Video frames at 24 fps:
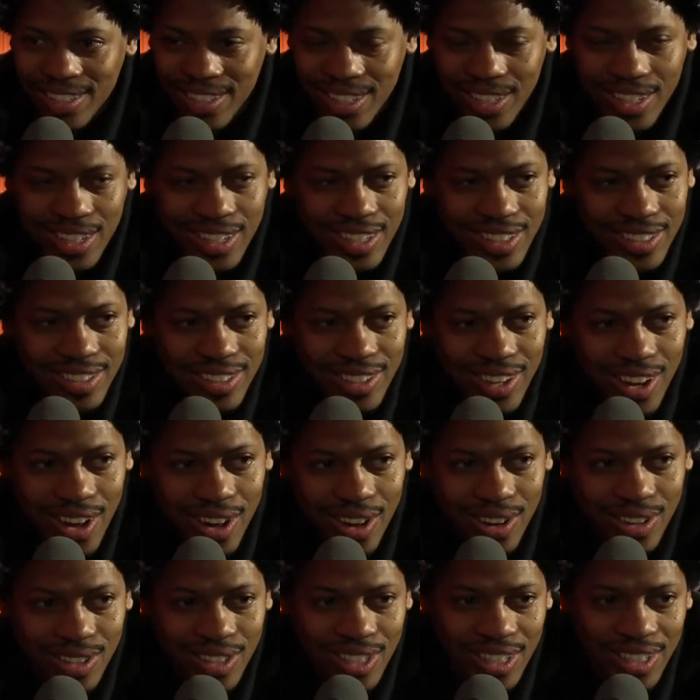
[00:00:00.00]

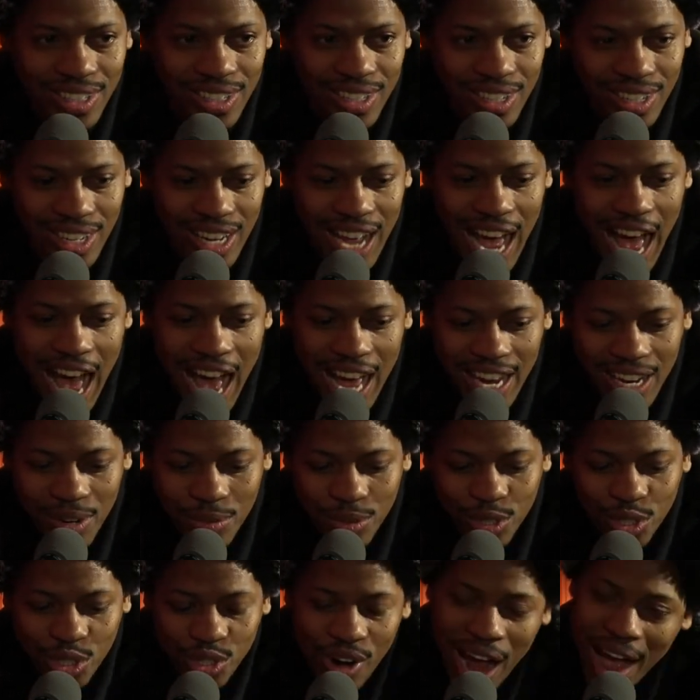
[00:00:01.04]
the guy that
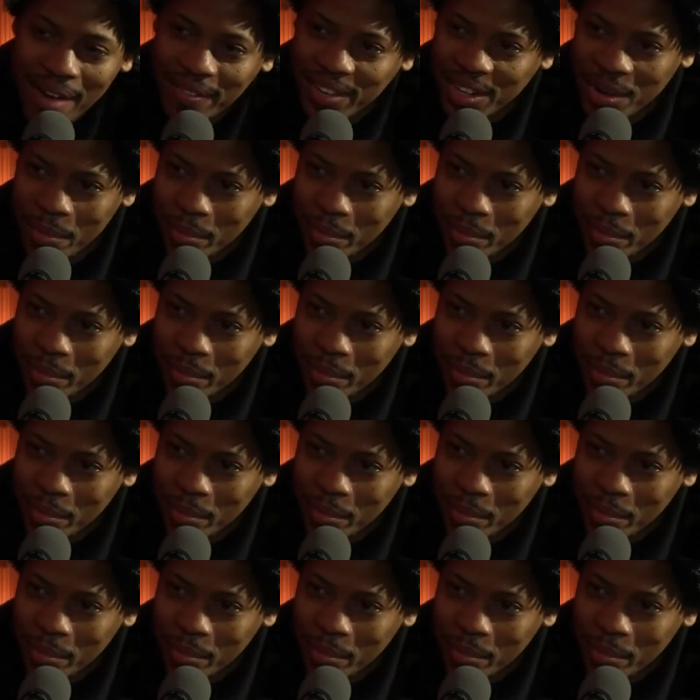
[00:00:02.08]
was driving